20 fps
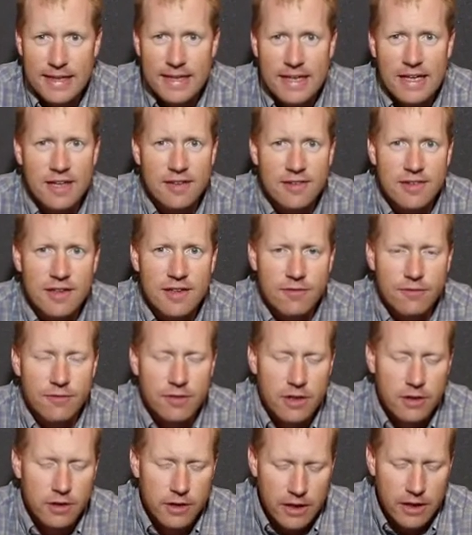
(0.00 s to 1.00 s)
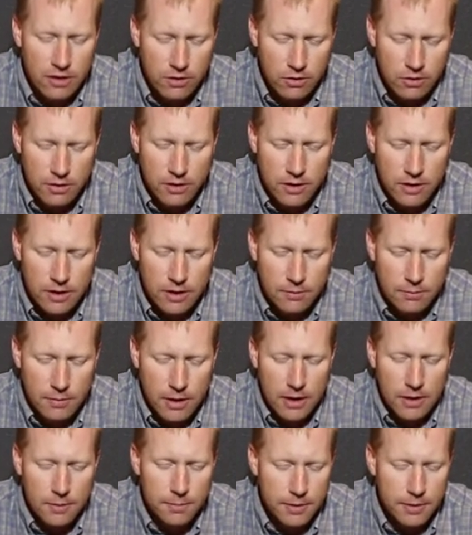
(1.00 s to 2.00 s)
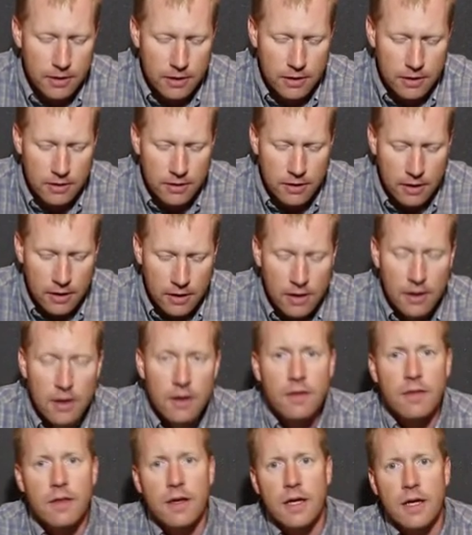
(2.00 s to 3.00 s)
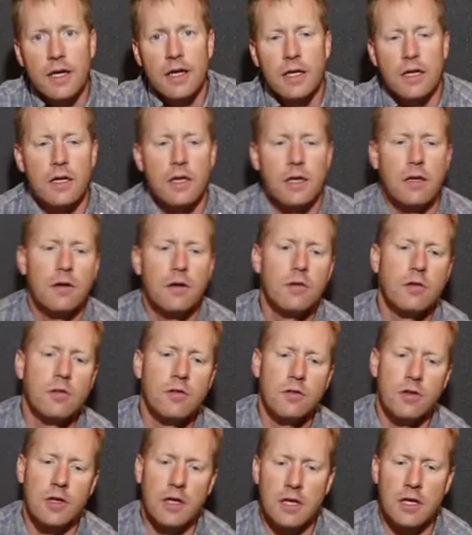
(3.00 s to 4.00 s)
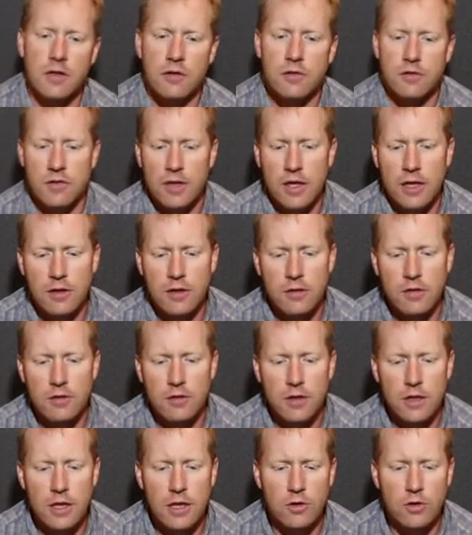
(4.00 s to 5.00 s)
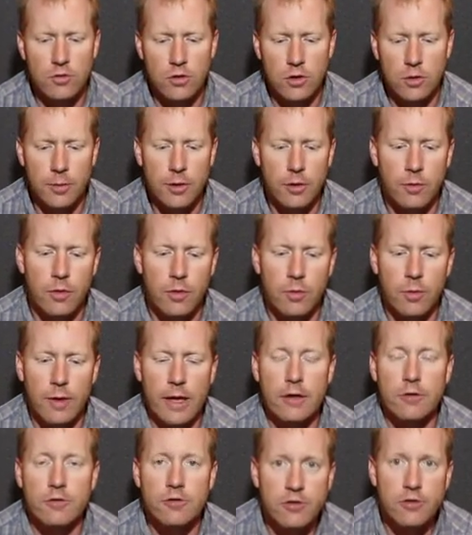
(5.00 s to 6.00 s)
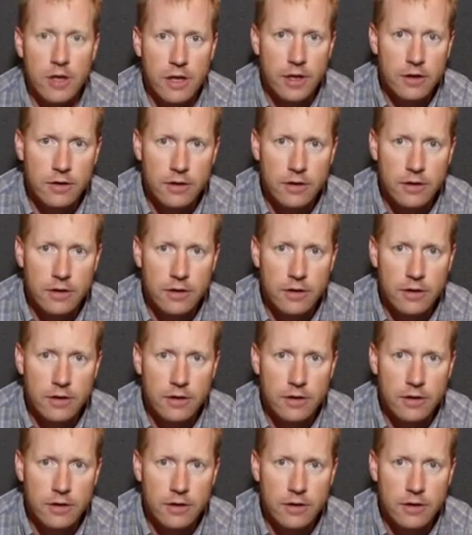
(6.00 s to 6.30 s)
isn't very good in my opinion. They use a standard looking drill bit with a round shank